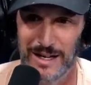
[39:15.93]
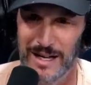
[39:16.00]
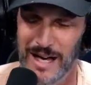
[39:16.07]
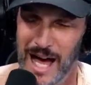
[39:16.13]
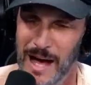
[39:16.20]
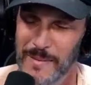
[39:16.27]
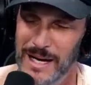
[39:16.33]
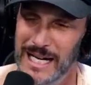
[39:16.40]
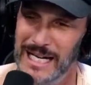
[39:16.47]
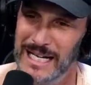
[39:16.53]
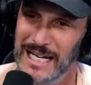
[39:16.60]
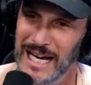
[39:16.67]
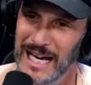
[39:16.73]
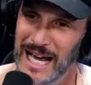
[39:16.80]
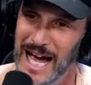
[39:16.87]
I
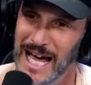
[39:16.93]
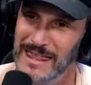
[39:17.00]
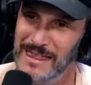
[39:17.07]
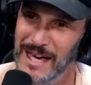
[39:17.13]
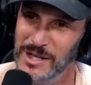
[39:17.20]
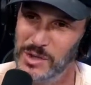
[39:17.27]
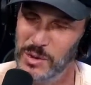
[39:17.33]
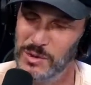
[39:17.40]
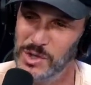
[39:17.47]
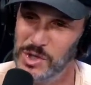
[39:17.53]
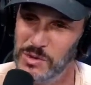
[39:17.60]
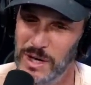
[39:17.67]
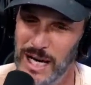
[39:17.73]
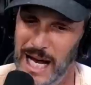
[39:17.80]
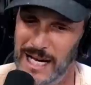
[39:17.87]
mean, I thought George
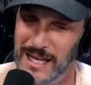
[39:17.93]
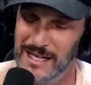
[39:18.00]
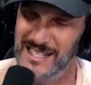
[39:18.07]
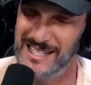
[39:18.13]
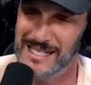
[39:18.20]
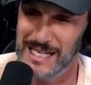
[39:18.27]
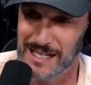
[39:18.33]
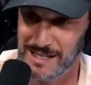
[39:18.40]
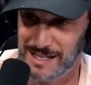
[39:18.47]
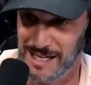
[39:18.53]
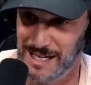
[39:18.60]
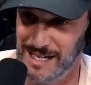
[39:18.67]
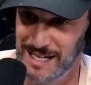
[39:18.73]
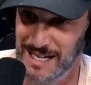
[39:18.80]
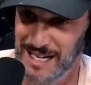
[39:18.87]
Strait had like
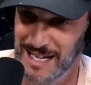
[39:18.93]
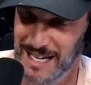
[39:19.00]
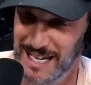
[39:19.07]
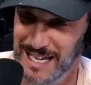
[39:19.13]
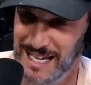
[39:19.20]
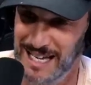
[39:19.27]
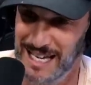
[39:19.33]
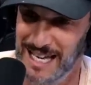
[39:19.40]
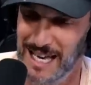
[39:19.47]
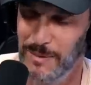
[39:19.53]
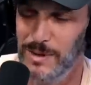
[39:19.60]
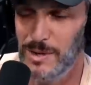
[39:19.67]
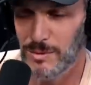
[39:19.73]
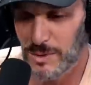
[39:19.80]
60. Will you